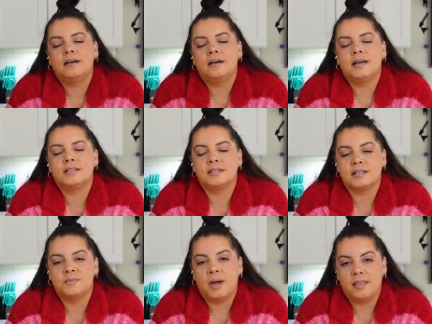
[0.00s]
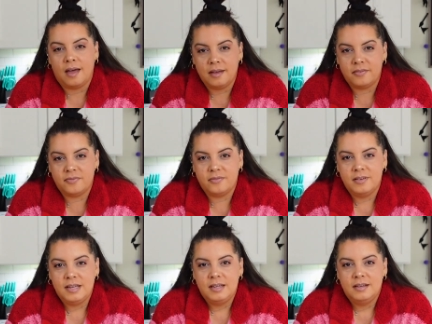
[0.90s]
it's just my life
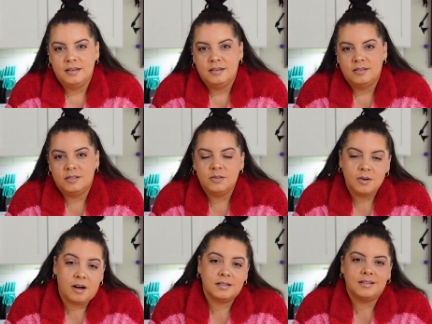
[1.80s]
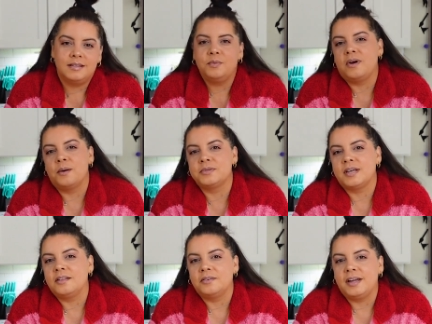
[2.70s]
to constantly prep
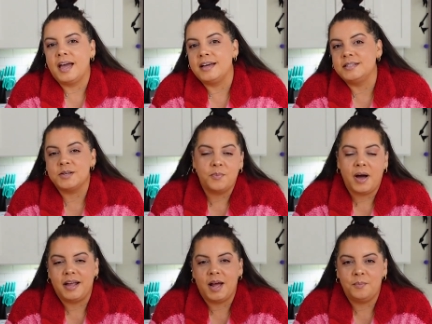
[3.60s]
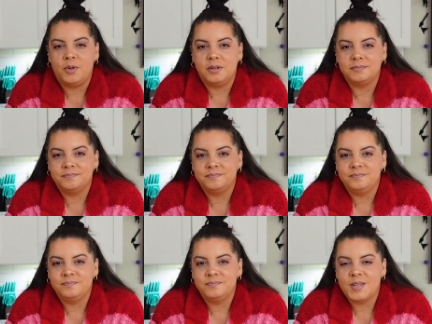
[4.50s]
celery and pineapple.
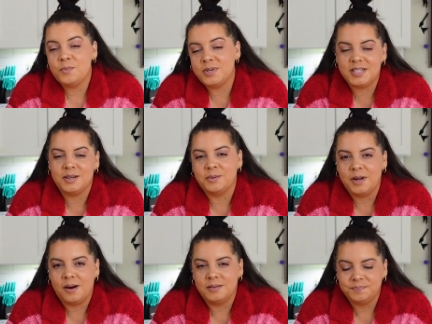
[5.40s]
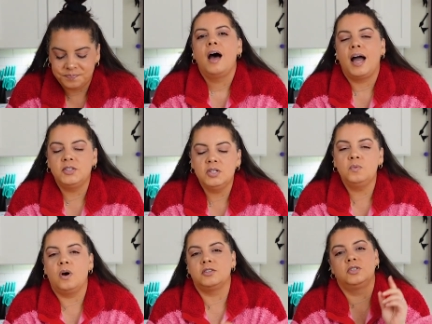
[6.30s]
But here we are. I do
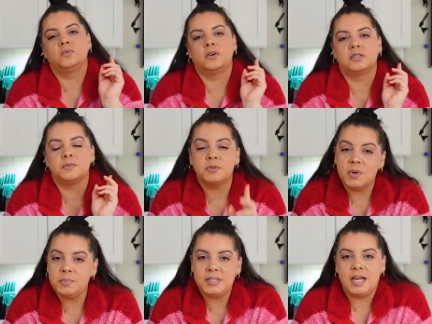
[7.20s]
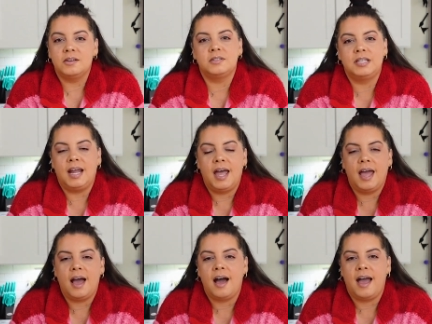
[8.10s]
want to roast some sweet potatoes
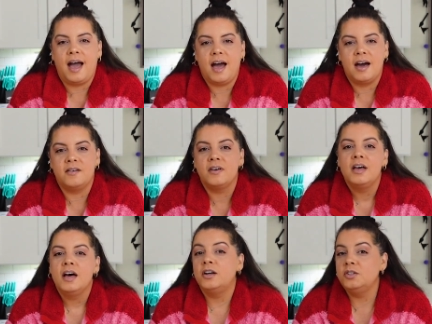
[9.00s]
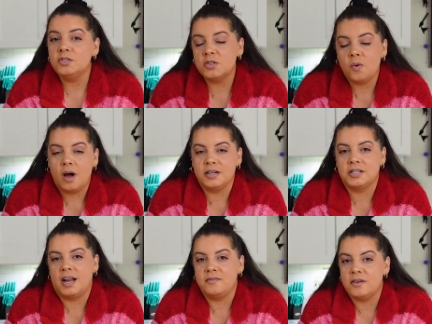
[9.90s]
today. I have a new squash
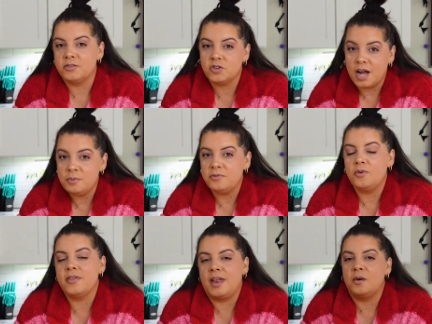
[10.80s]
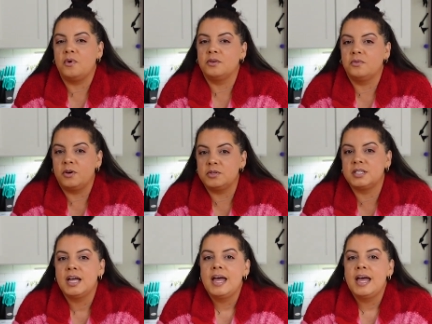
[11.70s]
that I've never tried before that I want to roast